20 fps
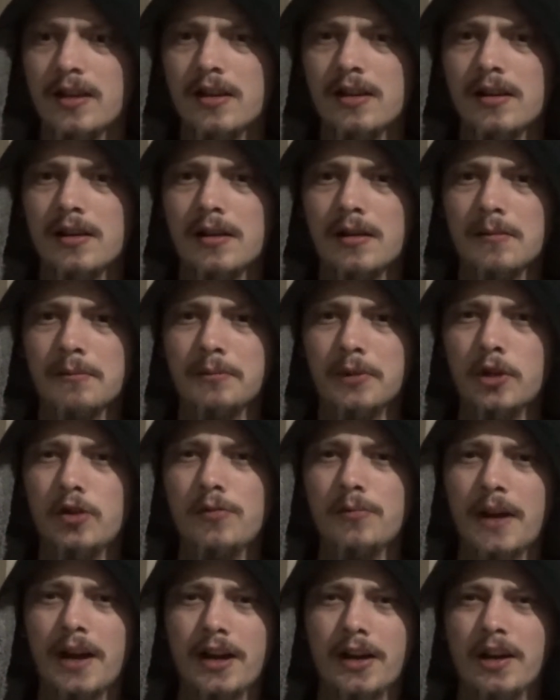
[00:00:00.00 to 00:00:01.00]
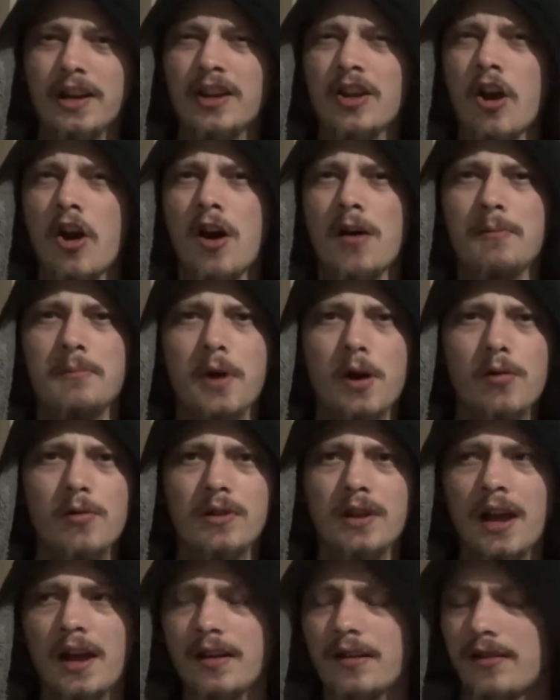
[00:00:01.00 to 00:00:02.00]
a blueberry compote
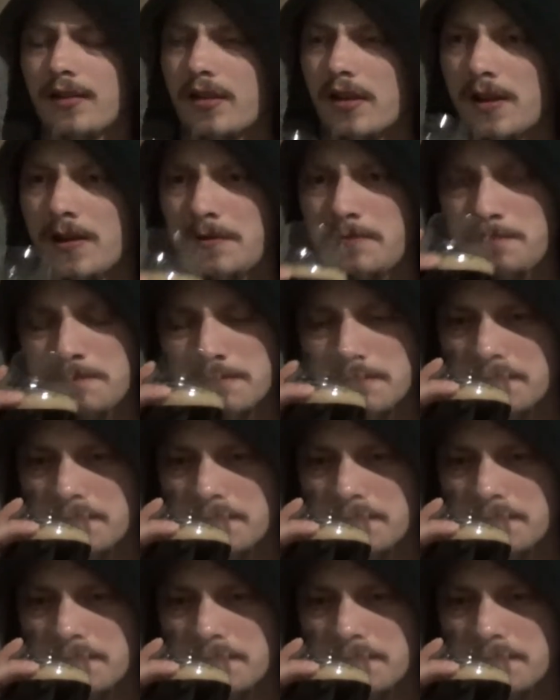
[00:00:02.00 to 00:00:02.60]
kind of thing.